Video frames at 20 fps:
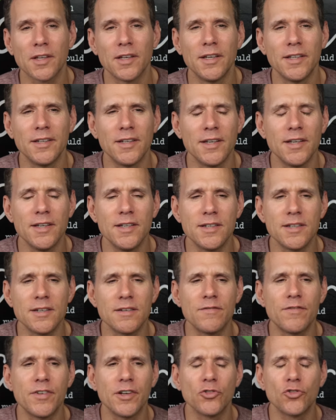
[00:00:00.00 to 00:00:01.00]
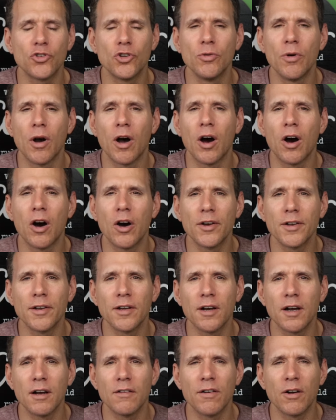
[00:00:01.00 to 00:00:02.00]
It didn't feel too hard.
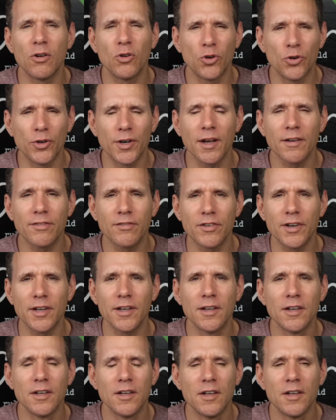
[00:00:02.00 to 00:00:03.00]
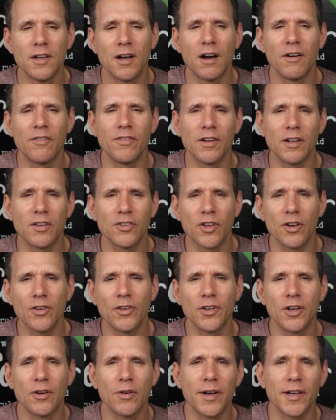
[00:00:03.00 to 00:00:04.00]
I felt good after it. I feel as though,
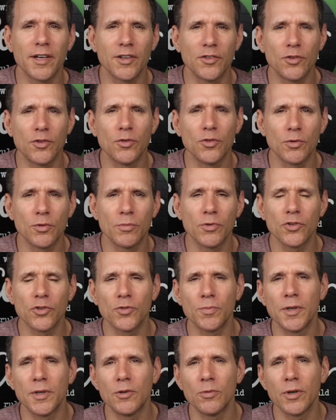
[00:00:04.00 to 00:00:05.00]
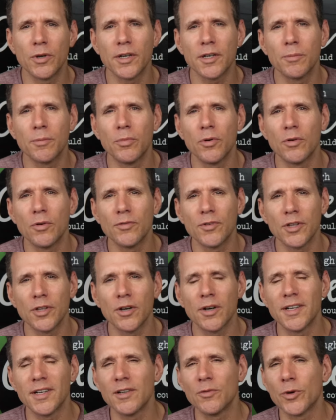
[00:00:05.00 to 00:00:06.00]
you know, I could do some more speed work, but you know,
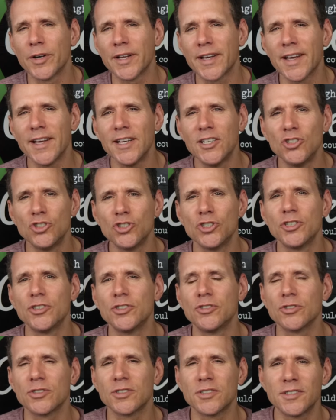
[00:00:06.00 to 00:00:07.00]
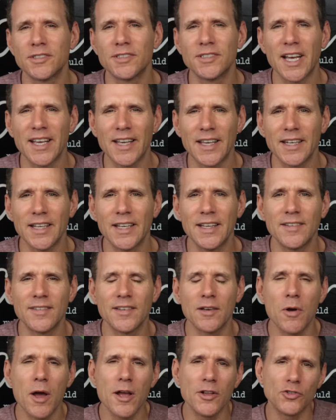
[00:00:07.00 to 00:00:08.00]
I didn't want to get injured. Just take it
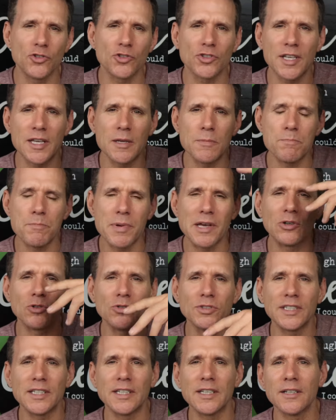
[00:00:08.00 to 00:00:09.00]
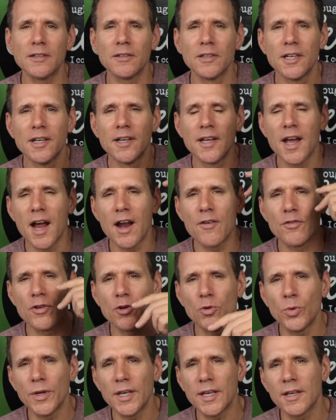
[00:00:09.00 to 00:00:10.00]
easy and just keep building every
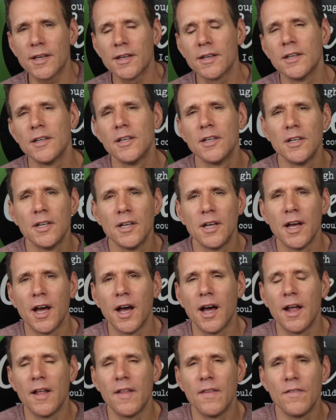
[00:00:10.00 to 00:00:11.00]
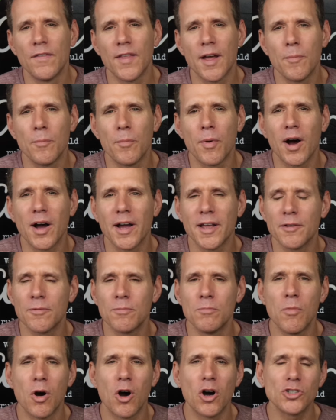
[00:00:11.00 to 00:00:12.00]
week. and then by
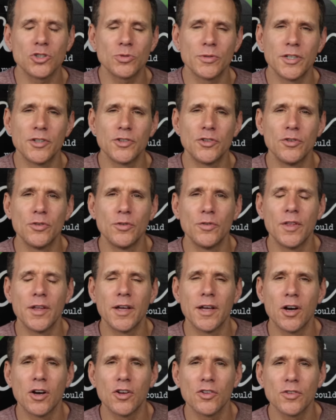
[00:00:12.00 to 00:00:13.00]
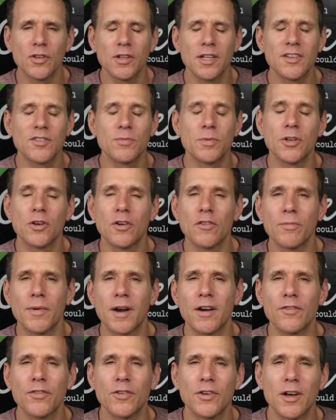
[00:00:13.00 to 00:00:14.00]
March when I do the Lisbon half
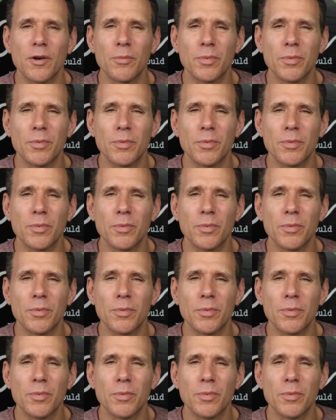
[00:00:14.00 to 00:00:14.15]
marathon, I'll